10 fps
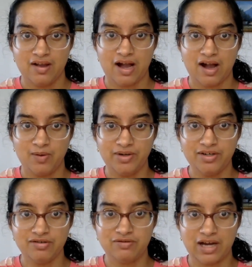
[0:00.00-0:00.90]
how
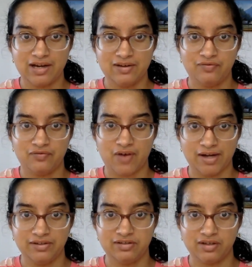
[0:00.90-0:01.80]
did you kind of
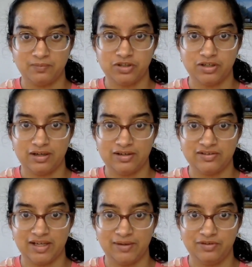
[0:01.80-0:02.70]
find these
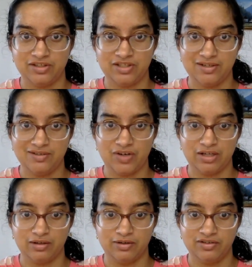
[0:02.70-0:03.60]
opportunities like Z
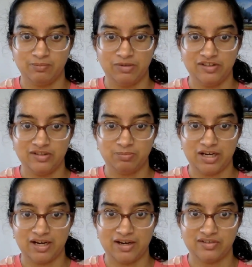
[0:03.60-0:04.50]
Fellows, Build
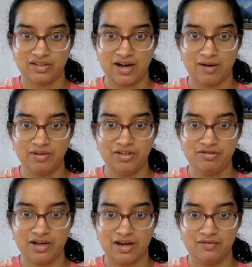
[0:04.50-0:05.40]
Space, and how did
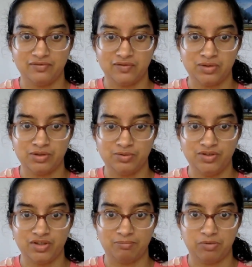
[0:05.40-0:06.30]
you kind of
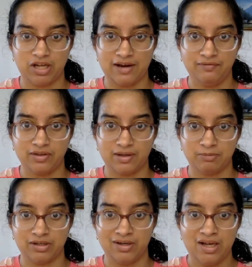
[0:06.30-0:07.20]
choose to apply for them?
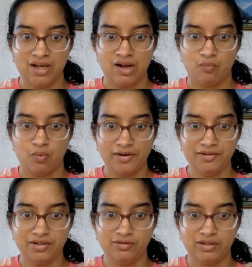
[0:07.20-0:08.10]
And what
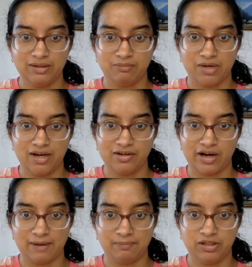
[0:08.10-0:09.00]
do you think made your
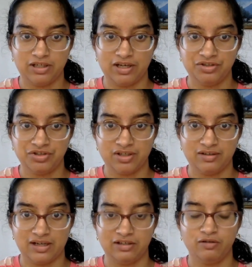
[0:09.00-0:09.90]

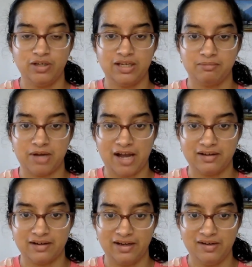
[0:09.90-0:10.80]
application, like looking
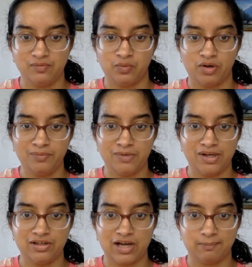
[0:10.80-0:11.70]
back at it, what
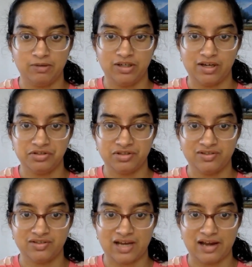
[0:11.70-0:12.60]
made your application
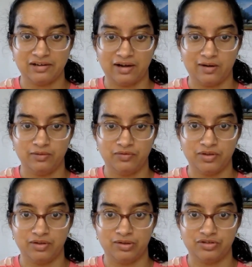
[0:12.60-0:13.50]
stand out
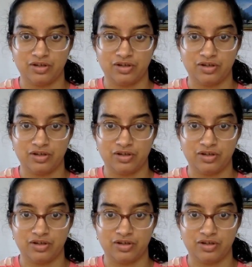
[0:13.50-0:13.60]
for those